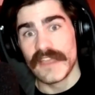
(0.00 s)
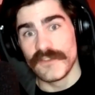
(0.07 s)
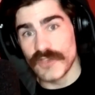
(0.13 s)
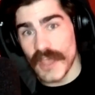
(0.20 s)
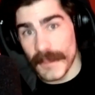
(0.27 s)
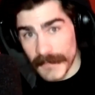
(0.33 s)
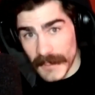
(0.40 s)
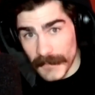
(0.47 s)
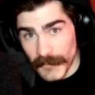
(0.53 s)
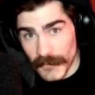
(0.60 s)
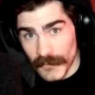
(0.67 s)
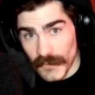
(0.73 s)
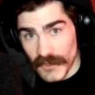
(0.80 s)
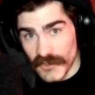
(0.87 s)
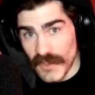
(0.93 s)
You got
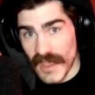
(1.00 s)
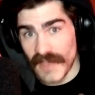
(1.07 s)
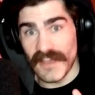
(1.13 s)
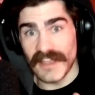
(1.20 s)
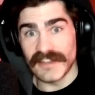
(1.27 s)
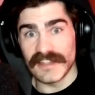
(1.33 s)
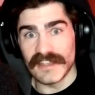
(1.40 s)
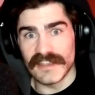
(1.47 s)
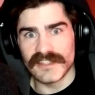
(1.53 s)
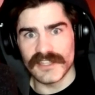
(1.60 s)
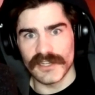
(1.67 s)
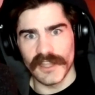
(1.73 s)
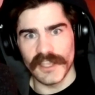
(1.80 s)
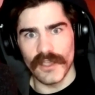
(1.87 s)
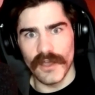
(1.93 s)
people, when you have ideas,
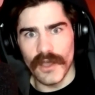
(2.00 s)
that are like,